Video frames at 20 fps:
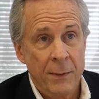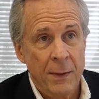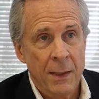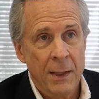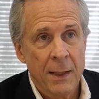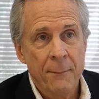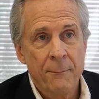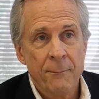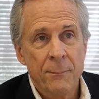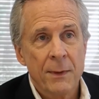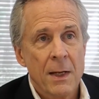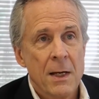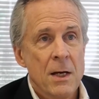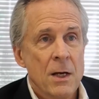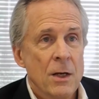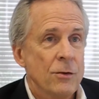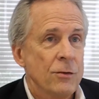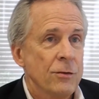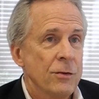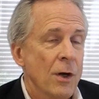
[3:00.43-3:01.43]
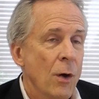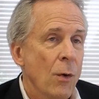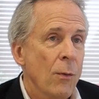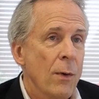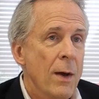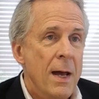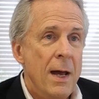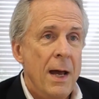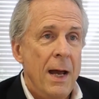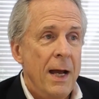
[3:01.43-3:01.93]
Okay? So
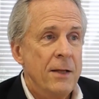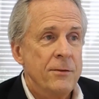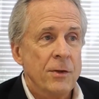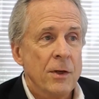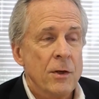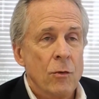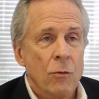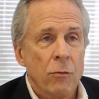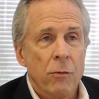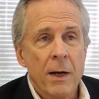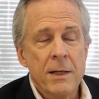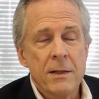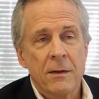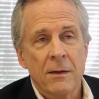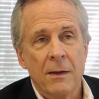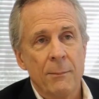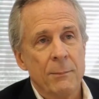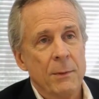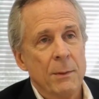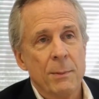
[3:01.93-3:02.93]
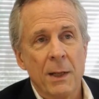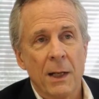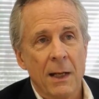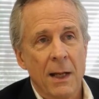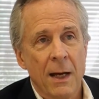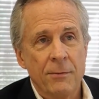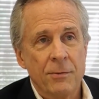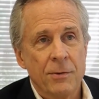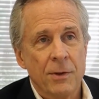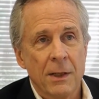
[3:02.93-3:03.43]
it's a great time to be a
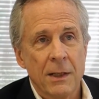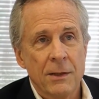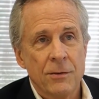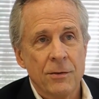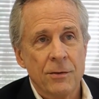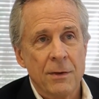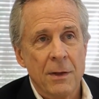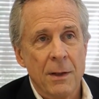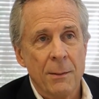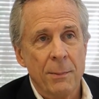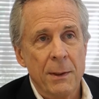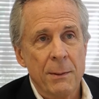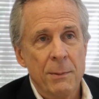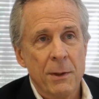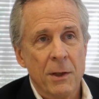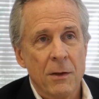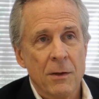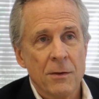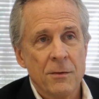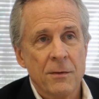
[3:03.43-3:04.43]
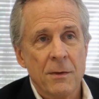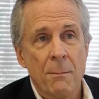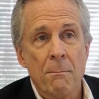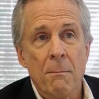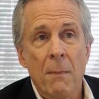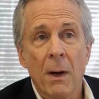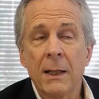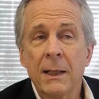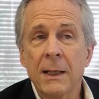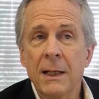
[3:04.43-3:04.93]
life sciences company because the
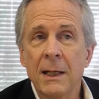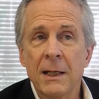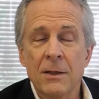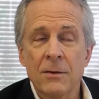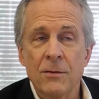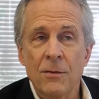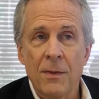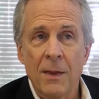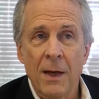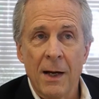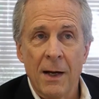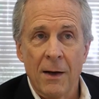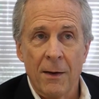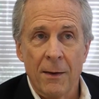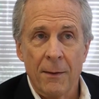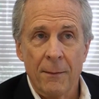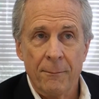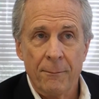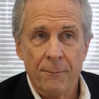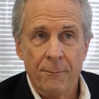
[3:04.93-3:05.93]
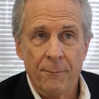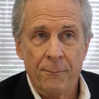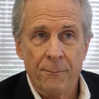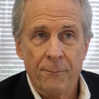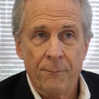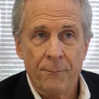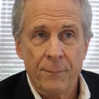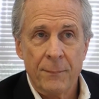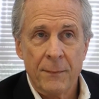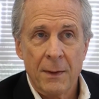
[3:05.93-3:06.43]
money is there.
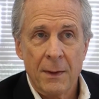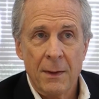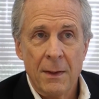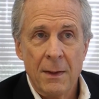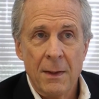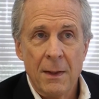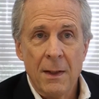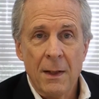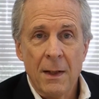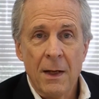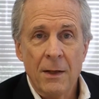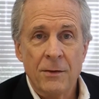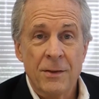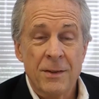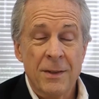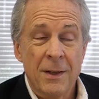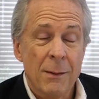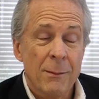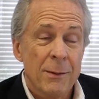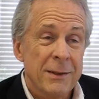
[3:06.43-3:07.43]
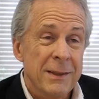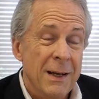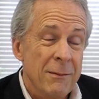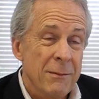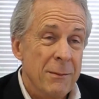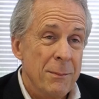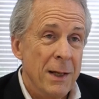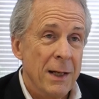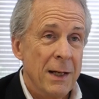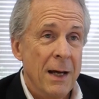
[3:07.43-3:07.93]
It's a terrible time
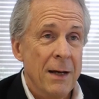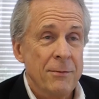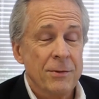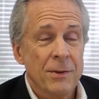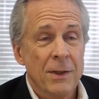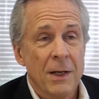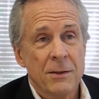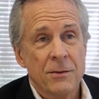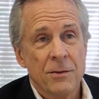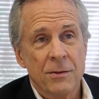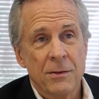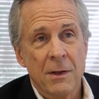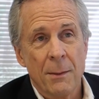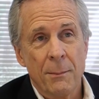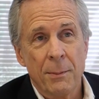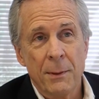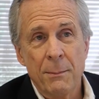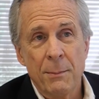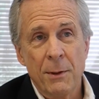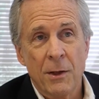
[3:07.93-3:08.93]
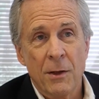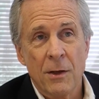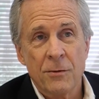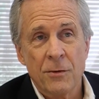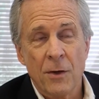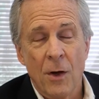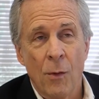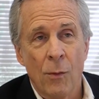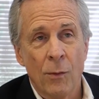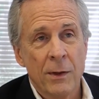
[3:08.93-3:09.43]
to be a life sciences company because
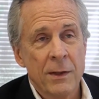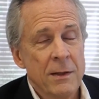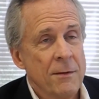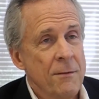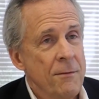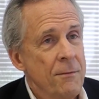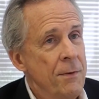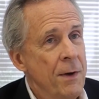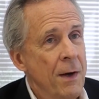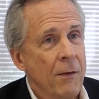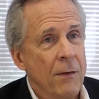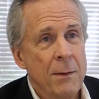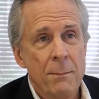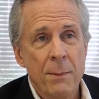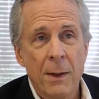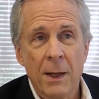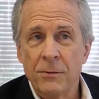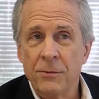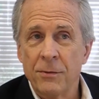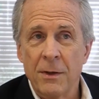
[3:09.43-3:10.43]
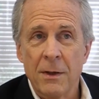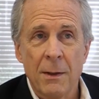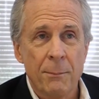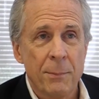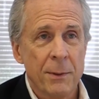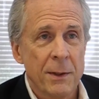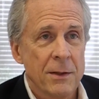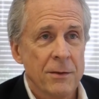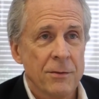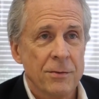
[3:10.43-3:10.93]
only the very best
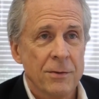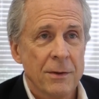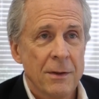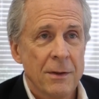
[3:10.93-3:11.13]
companies